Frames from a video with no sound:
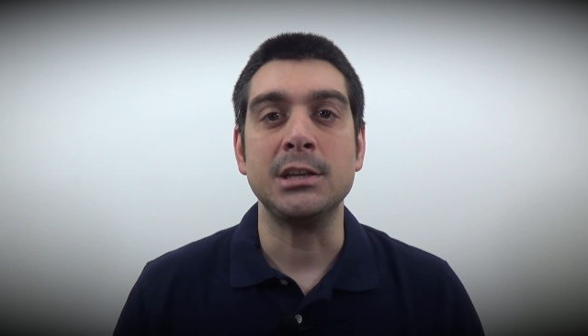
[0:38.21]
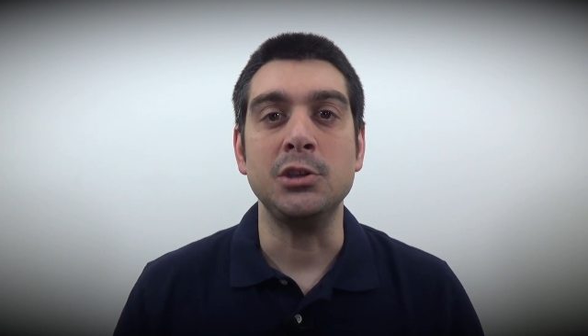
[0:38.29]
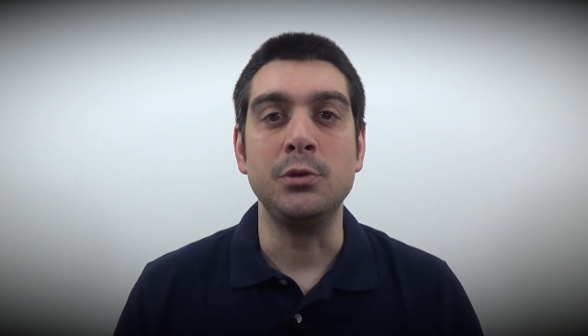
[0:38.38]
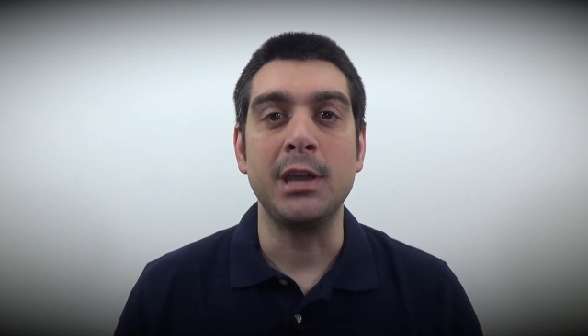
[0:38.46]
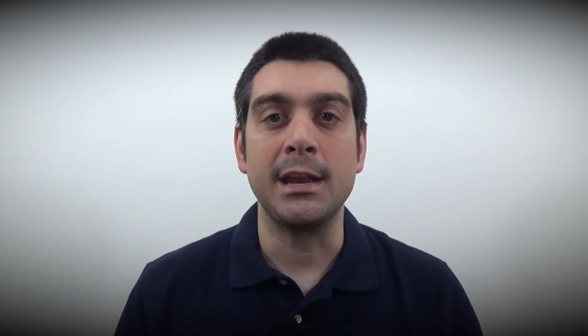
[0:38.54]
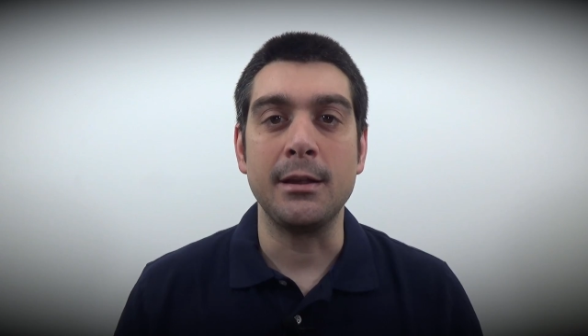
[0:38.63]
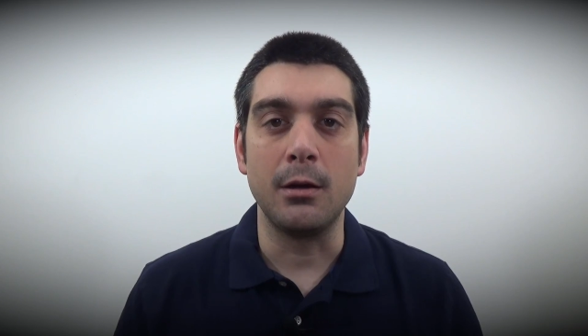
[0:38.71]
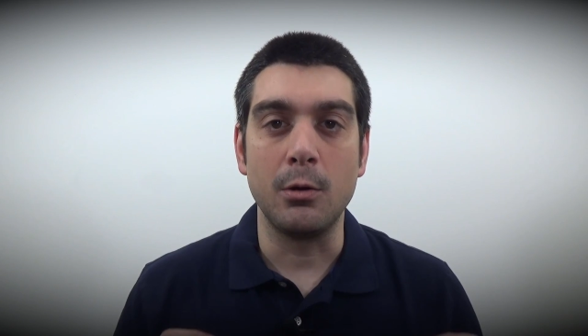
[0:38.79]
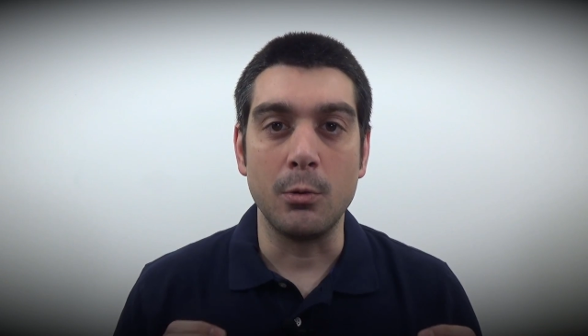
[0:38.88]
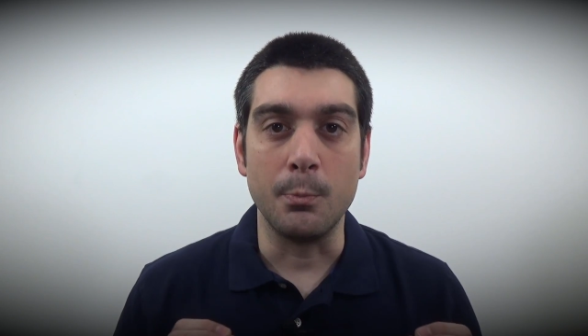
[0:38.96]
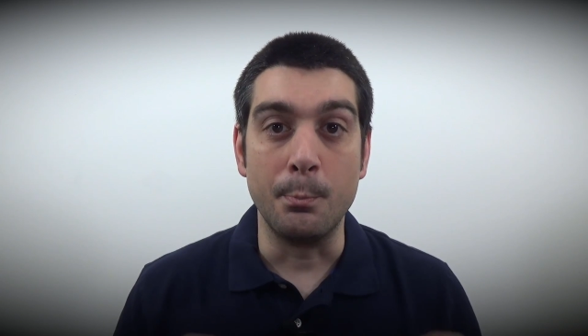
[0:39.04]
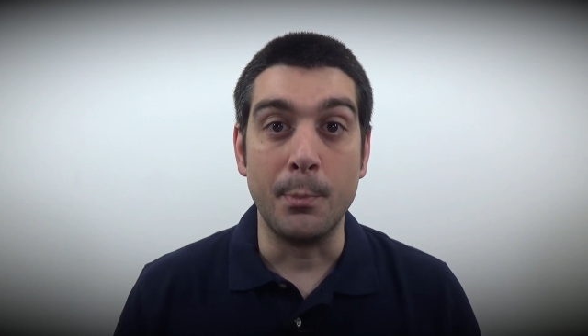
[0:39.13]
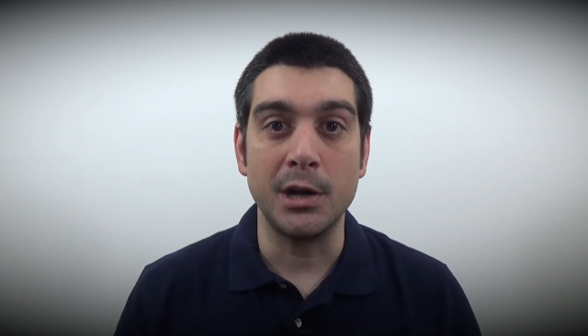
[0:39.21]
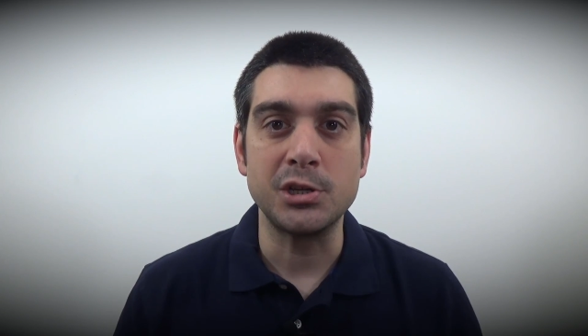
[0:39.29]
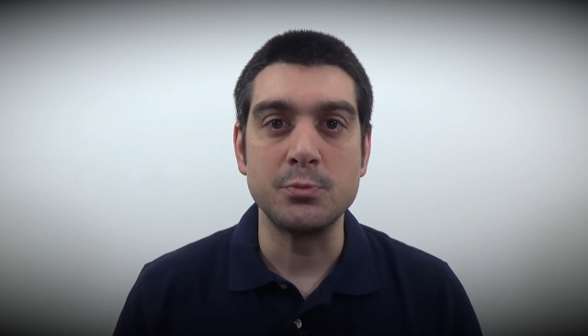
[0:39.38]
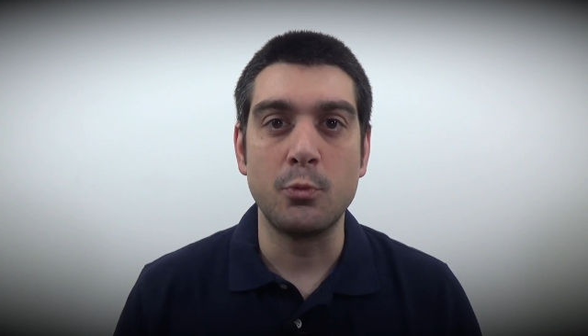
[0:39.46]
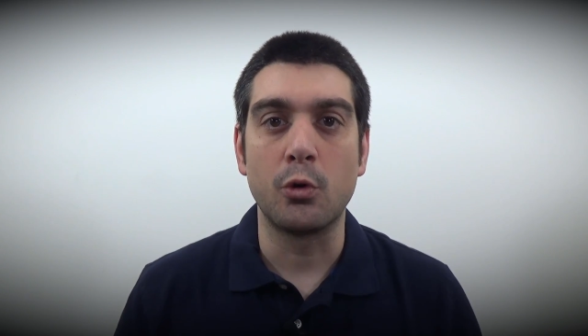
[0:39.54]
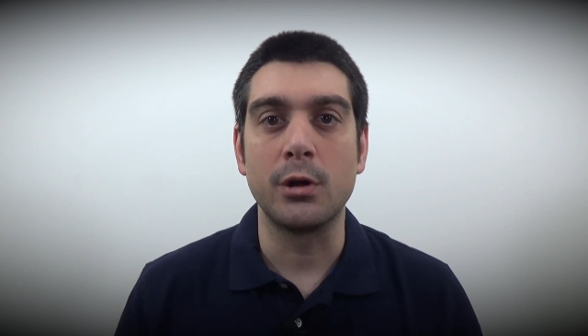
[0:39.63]
you get
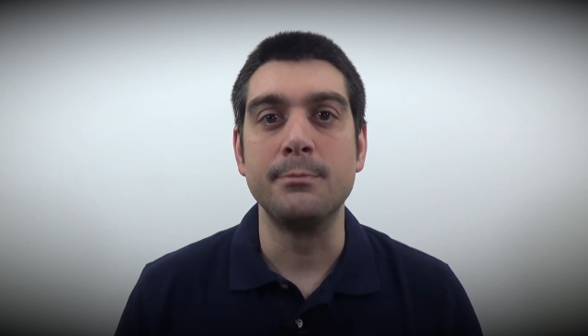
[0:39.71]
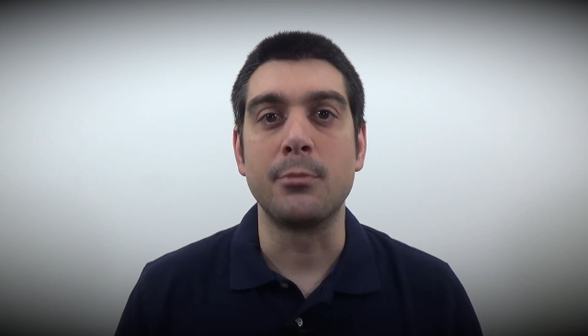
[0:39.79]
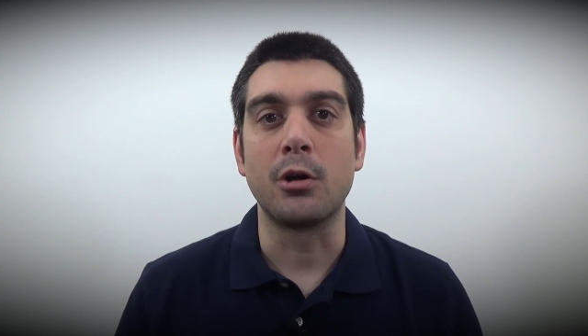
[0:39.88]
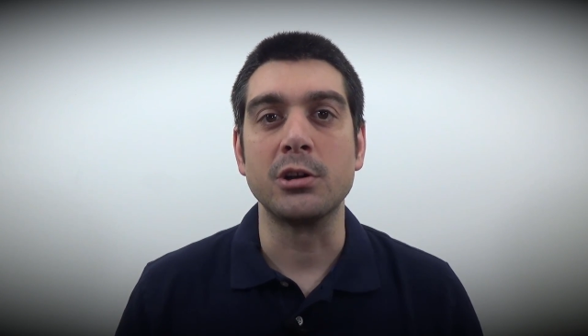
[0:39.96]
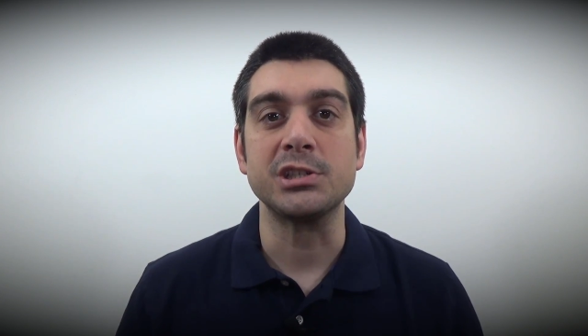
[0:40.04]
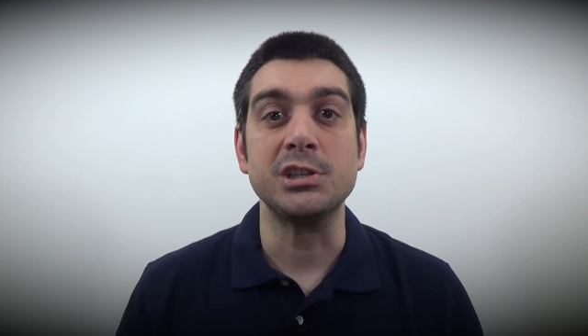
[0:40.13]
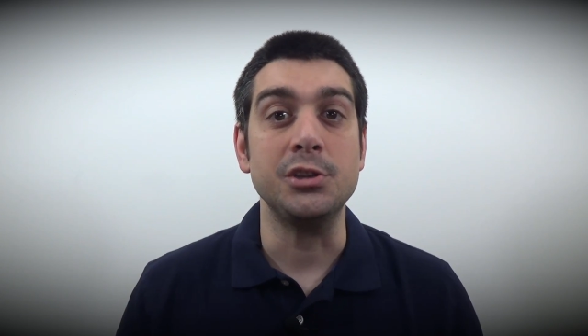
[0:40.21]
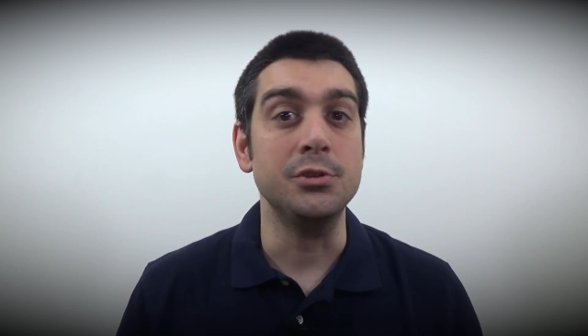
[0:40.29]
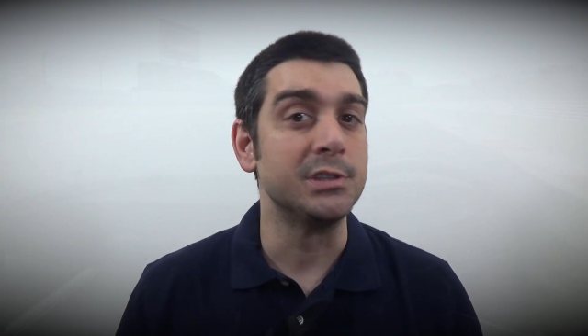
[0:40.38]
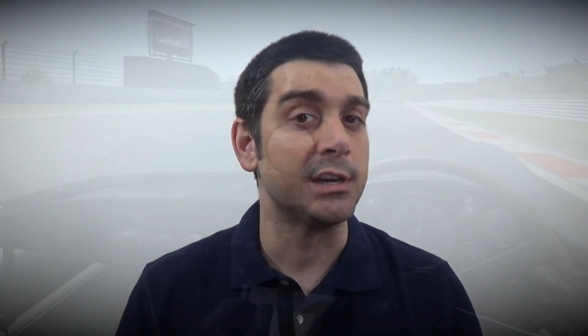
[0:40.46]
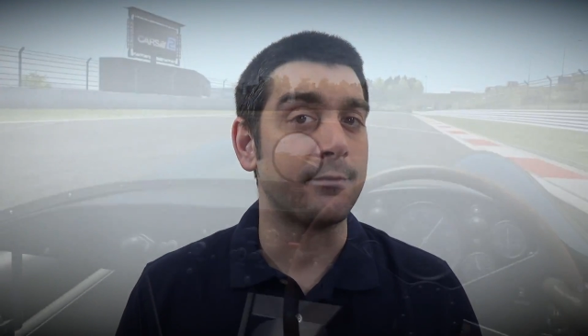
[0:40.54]
much more immersion using a